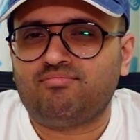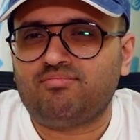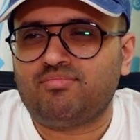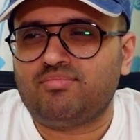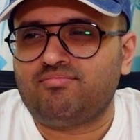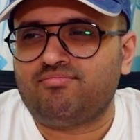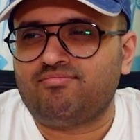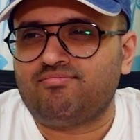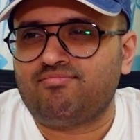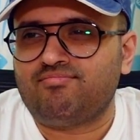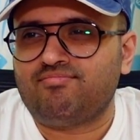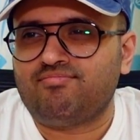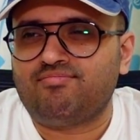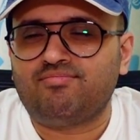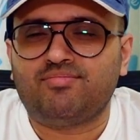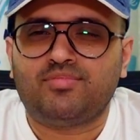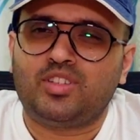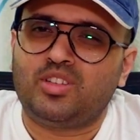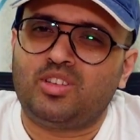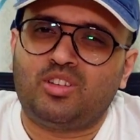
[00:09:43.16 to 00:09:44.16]

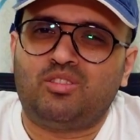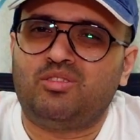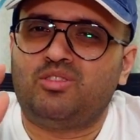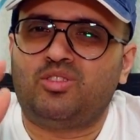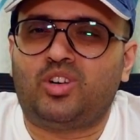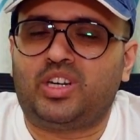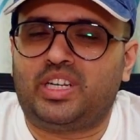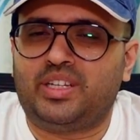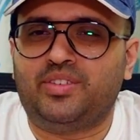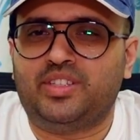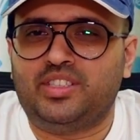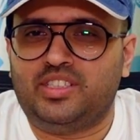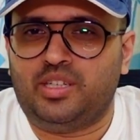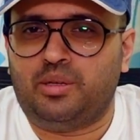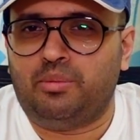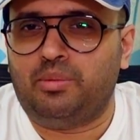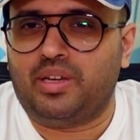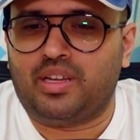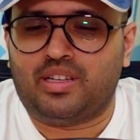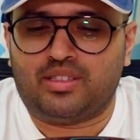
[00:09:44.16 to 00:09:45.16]
not even
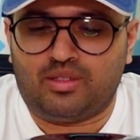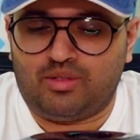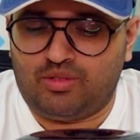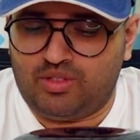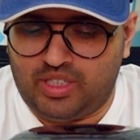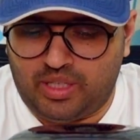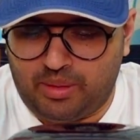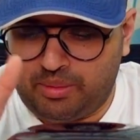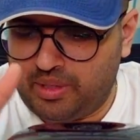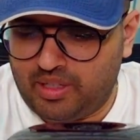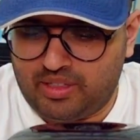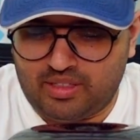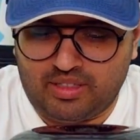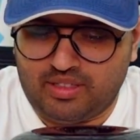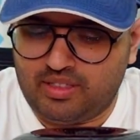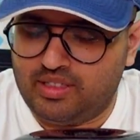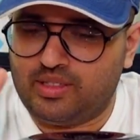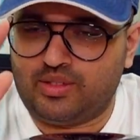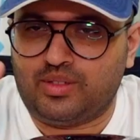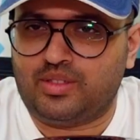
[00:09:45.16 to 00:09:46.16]
JBLs. You know, JBLs
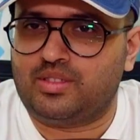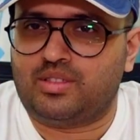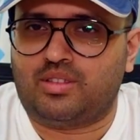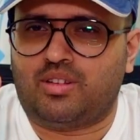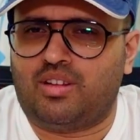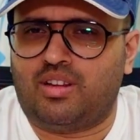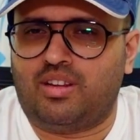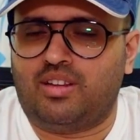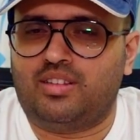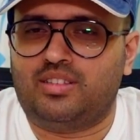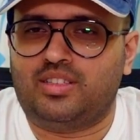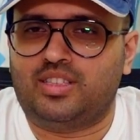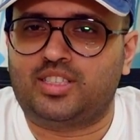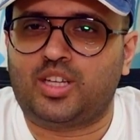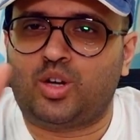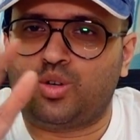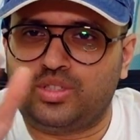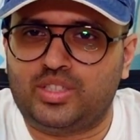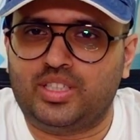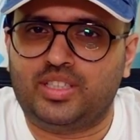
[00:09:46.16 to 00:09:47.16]
and these ones are, the
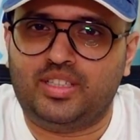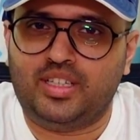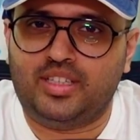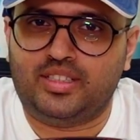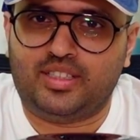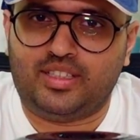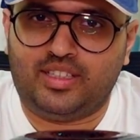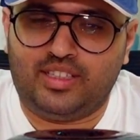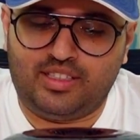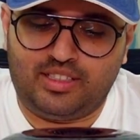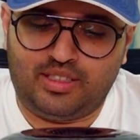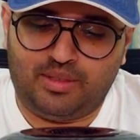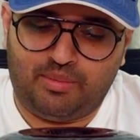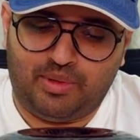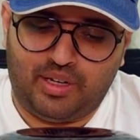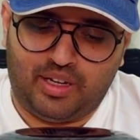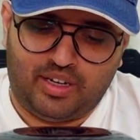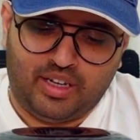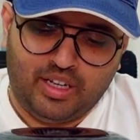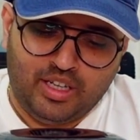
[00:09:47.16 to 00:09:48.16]
sound signature is
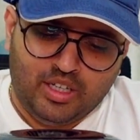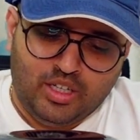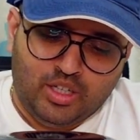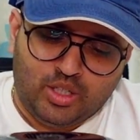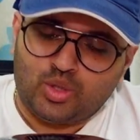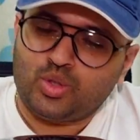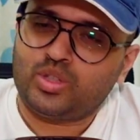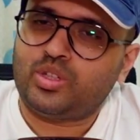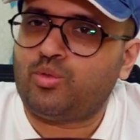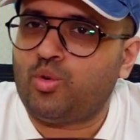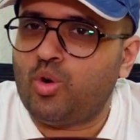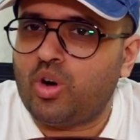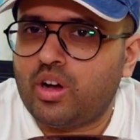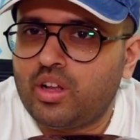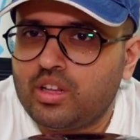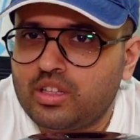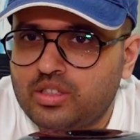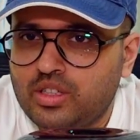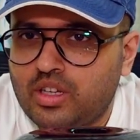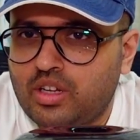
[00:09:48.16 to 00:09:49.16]
similar. So the
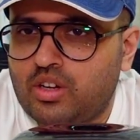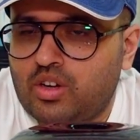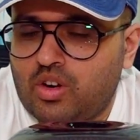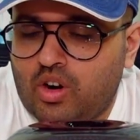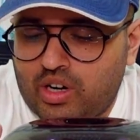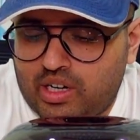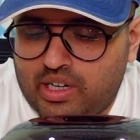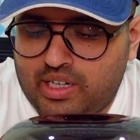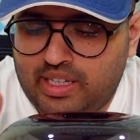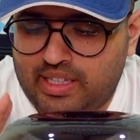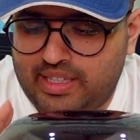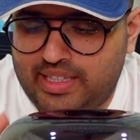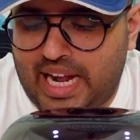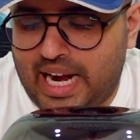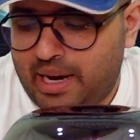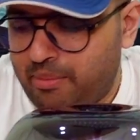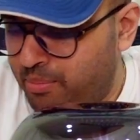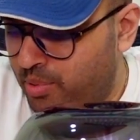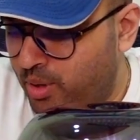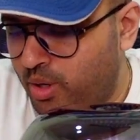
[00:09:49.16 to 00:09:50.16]
vocals are not
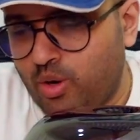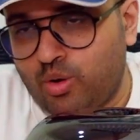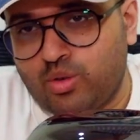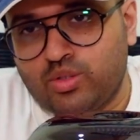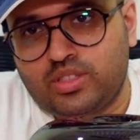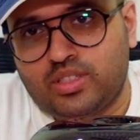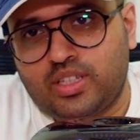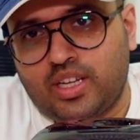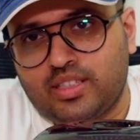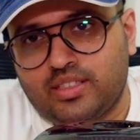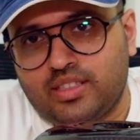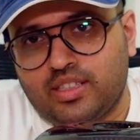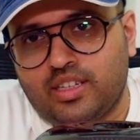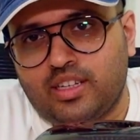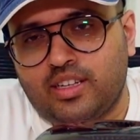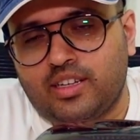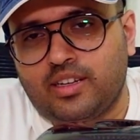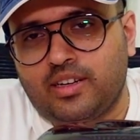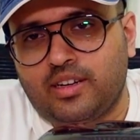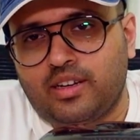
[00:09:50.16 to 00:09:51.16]
that pronounced as
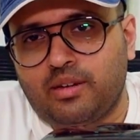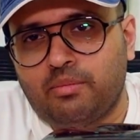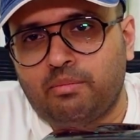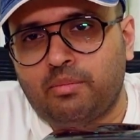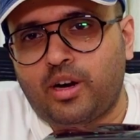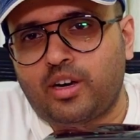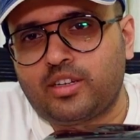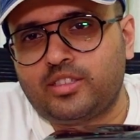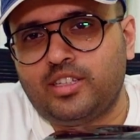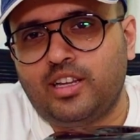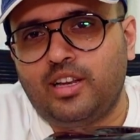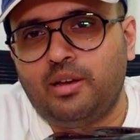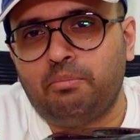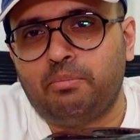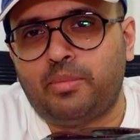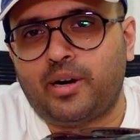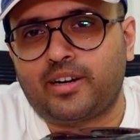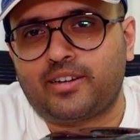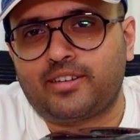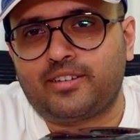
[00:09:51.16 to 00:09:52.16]
in Marshall,
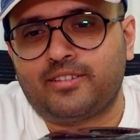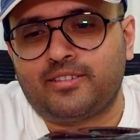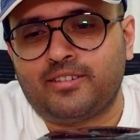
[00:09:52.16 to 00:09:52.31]
but